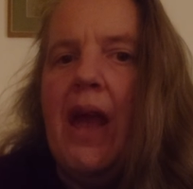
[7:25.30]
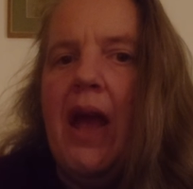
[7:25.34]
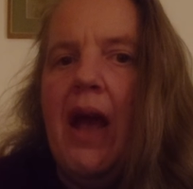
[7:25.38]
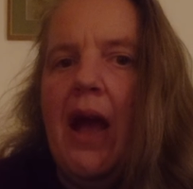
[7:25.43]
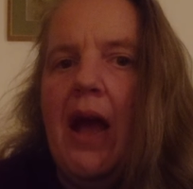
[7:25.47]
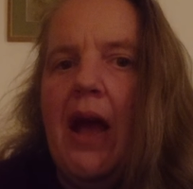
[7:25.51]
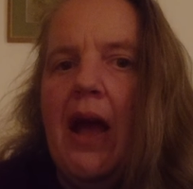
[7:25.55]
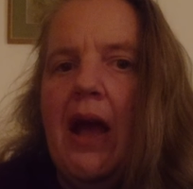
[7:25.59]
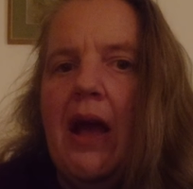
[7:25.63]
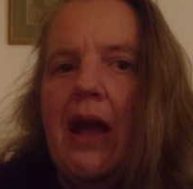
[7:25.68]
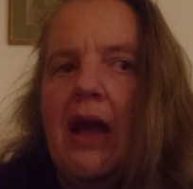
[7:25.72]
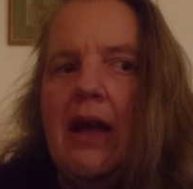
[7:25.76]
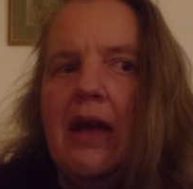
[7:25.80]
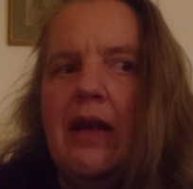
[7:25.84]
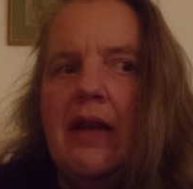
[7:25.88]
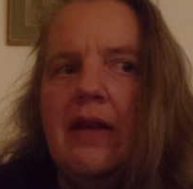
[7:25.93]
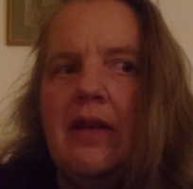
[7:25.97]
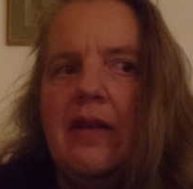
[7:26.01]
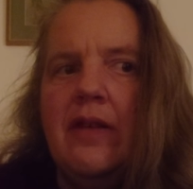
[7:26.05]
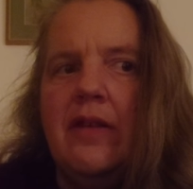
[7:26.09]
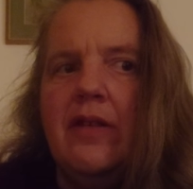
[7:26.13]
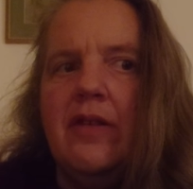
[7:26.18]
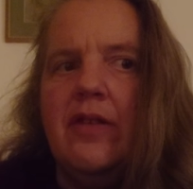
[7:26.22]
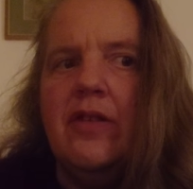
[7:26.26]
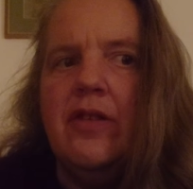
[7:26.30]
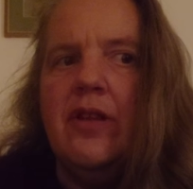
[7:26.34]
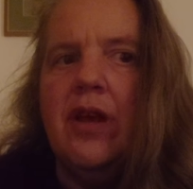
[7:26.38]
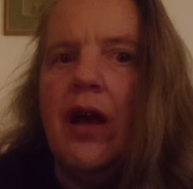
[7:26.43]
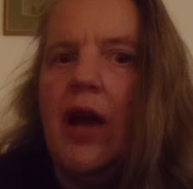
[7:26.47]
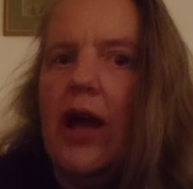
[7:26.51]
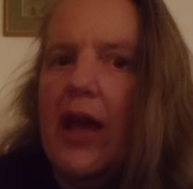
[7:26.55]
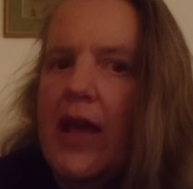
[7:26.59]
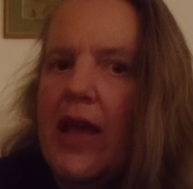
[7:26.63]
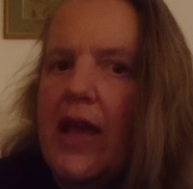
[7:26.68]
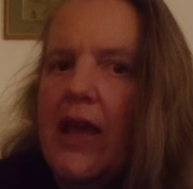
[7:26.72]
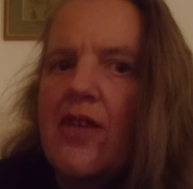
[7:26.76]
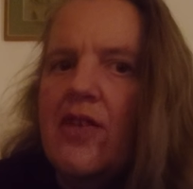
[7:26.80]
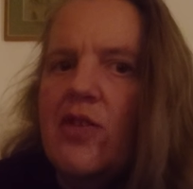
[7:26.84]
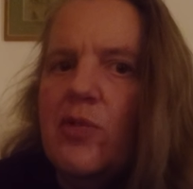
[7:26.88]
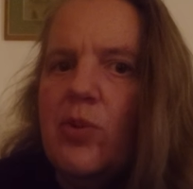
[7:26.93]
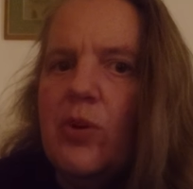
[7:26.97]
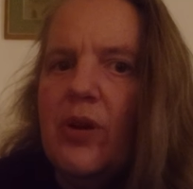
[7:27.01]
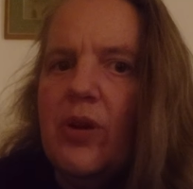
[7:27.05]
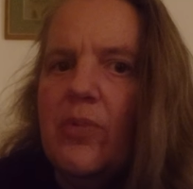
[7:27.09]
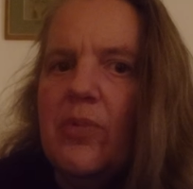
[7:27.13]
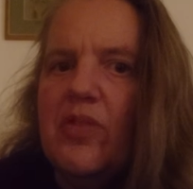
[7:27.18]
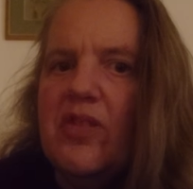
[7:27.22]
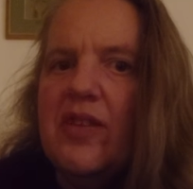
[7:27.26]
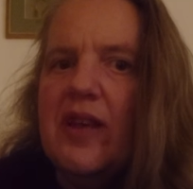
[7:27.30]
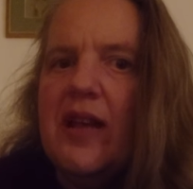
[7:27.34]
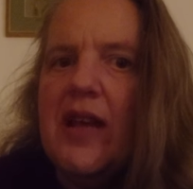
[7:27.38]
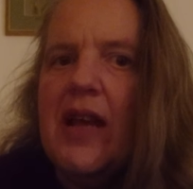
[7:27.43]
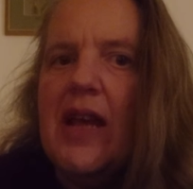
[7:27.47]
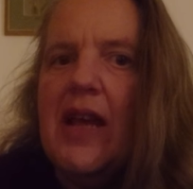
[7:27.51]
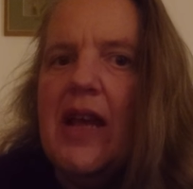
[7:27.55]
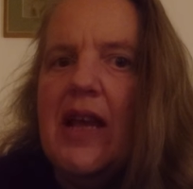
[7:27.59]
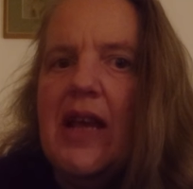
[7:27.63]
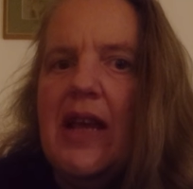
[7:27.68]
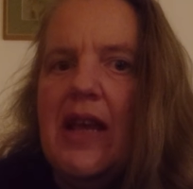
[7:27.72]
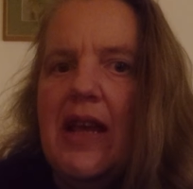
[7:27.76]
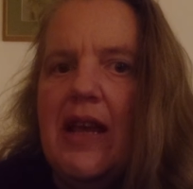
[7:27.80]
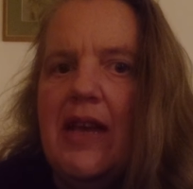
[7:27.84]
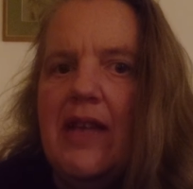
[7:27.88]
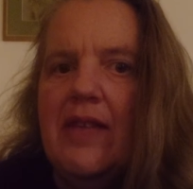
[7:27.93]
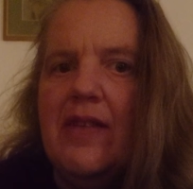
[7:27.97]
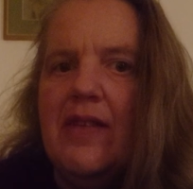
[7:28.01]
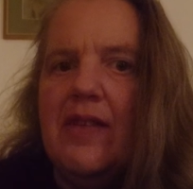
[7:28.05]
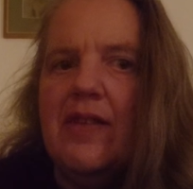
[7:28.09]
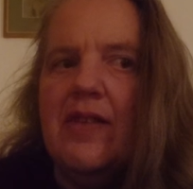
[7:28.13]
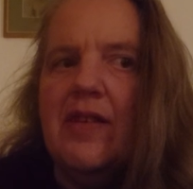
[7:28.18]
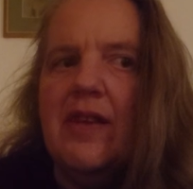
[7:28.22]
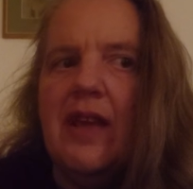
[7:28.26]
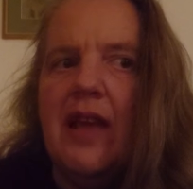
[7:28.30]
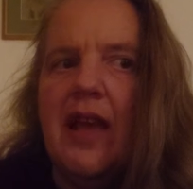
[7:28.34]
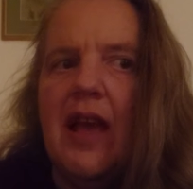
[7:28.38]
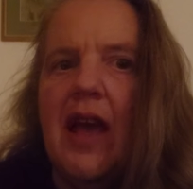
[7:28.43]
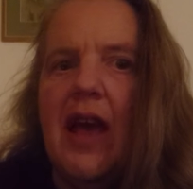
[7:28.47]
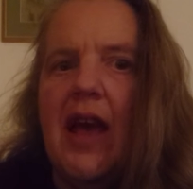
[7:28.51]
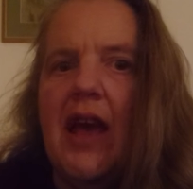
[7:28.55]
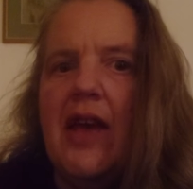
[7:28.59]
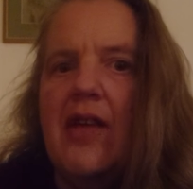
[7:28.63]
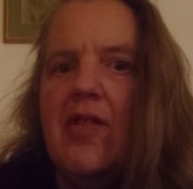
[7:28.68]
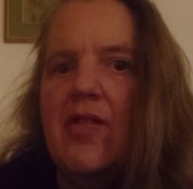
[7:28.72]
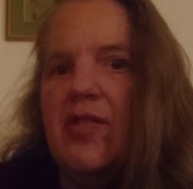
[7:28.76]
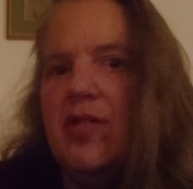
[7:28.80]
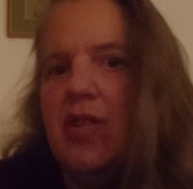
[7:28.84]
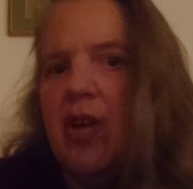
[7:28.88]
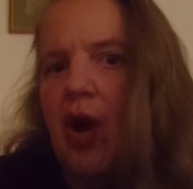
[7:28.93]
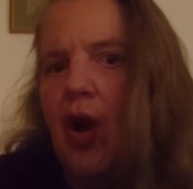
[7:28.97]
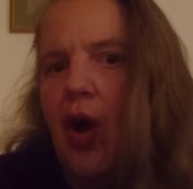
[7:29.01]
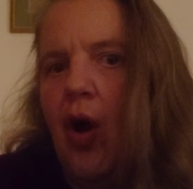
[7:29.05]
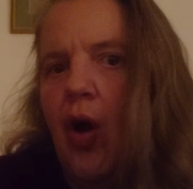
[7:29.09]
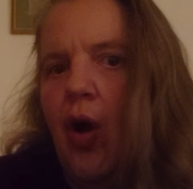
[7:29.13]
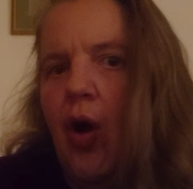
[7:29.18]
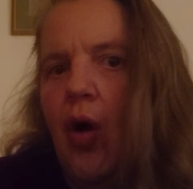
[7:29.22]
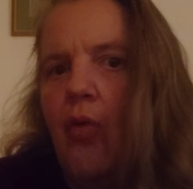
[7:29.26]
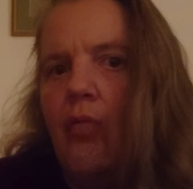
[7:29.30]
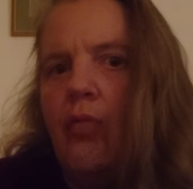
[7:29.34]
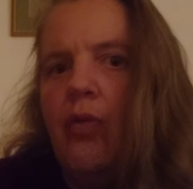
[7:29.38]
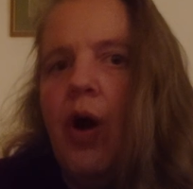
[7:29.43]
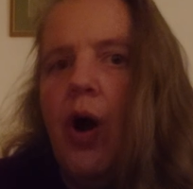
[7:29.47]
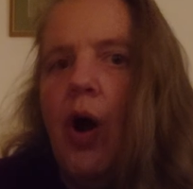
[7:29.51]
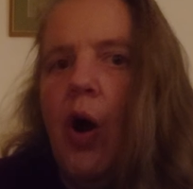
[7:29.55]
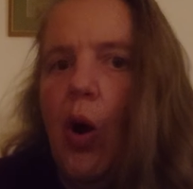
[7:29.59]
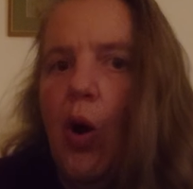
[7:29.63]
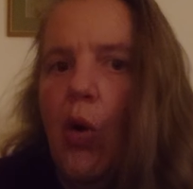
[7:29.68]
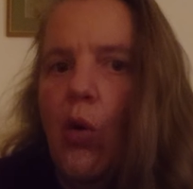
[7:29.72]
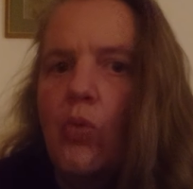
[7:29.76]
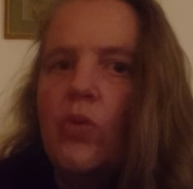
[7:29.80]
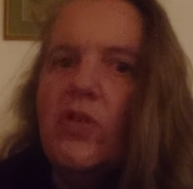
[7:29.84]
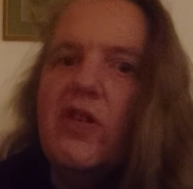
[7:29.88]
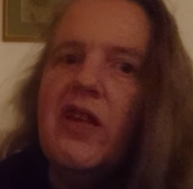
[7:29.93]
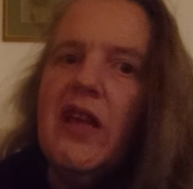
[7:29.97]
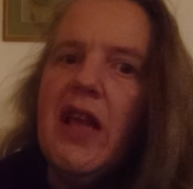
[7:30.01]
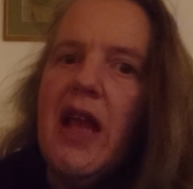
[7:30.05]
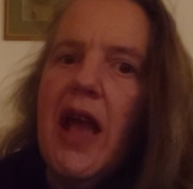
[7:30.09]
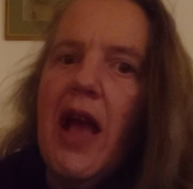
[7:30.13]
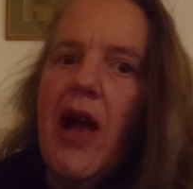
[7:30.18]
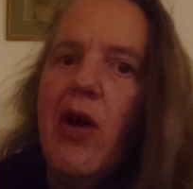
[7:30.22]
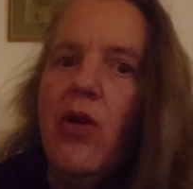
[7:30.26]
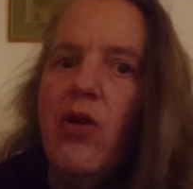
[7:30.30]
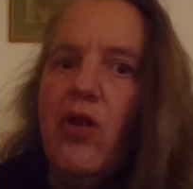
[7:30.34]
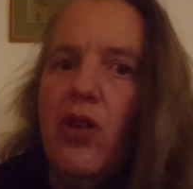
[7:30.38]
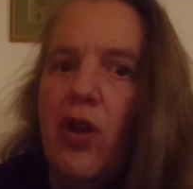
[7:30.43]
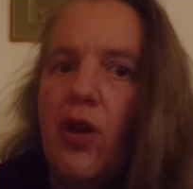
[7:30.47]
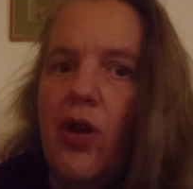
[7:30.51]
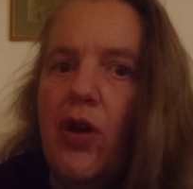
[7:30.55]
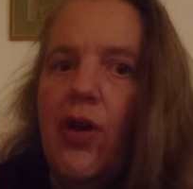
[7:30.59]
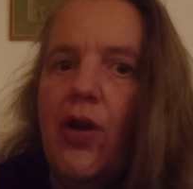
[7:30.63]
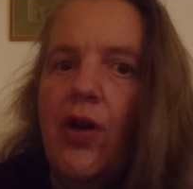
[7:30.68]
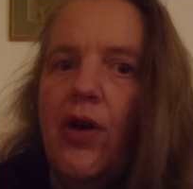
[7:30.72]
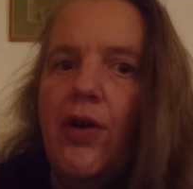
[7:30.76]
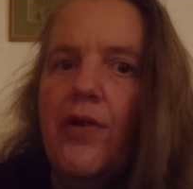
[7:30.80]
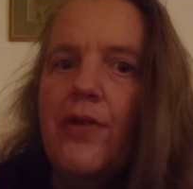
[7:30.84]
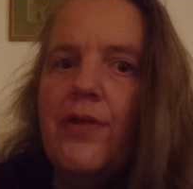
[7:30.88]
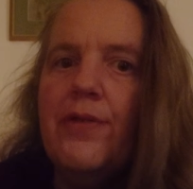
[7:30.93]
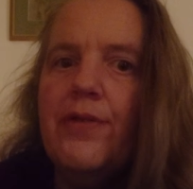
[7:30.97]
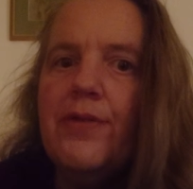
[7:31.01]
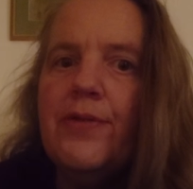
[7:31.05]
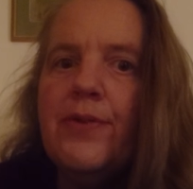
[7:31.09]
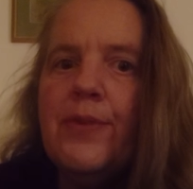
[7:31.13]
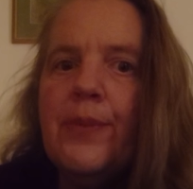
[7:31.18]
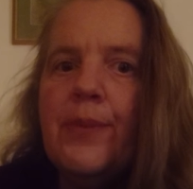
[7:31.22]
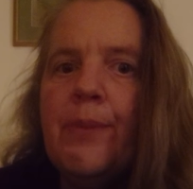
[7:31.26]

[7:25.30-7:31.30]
And I guess what I'm saying is it's a case of holding our nerve